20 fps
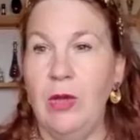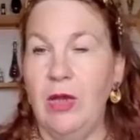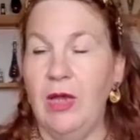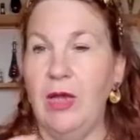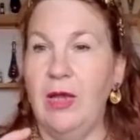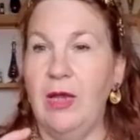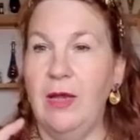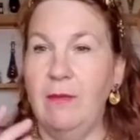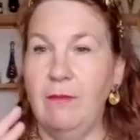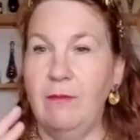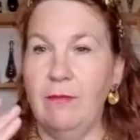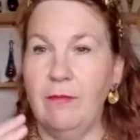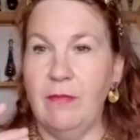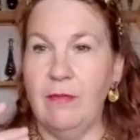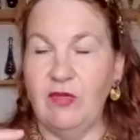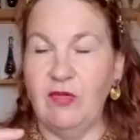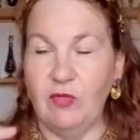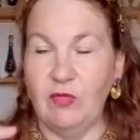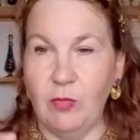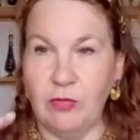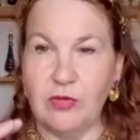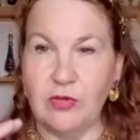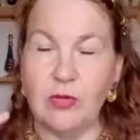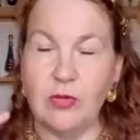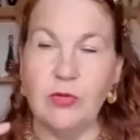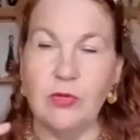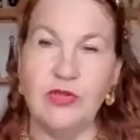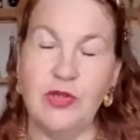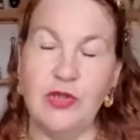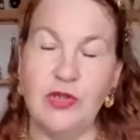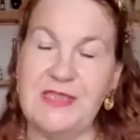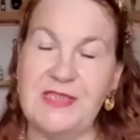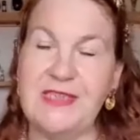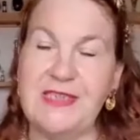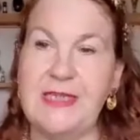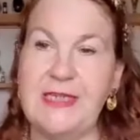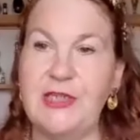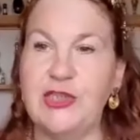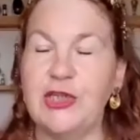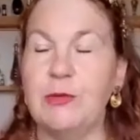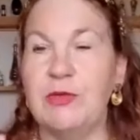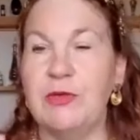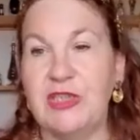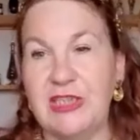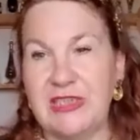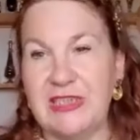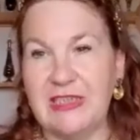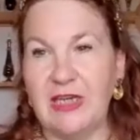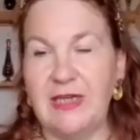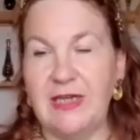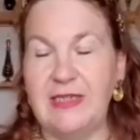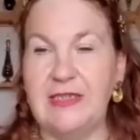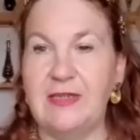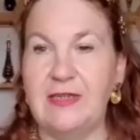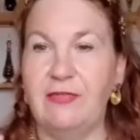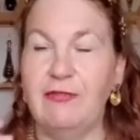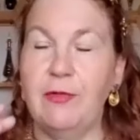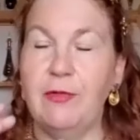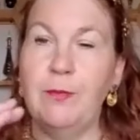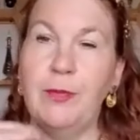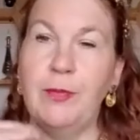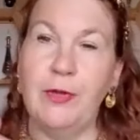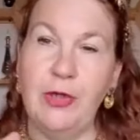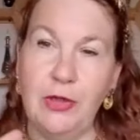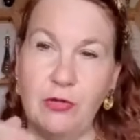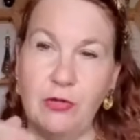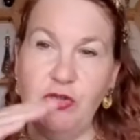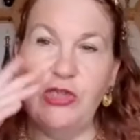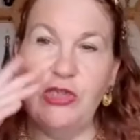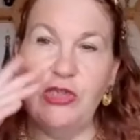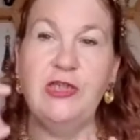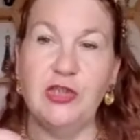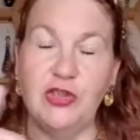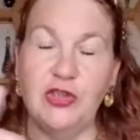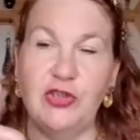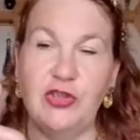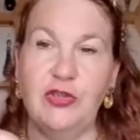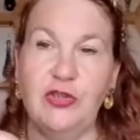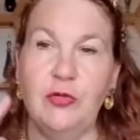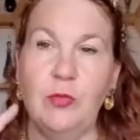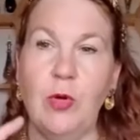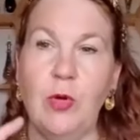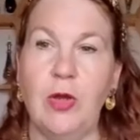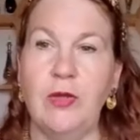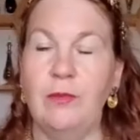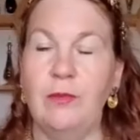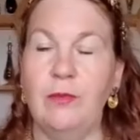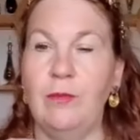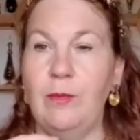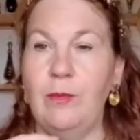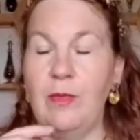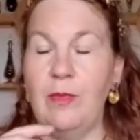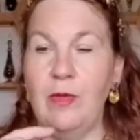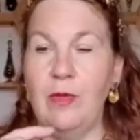It's what's called supersedure, which is slightly different, but usually just the one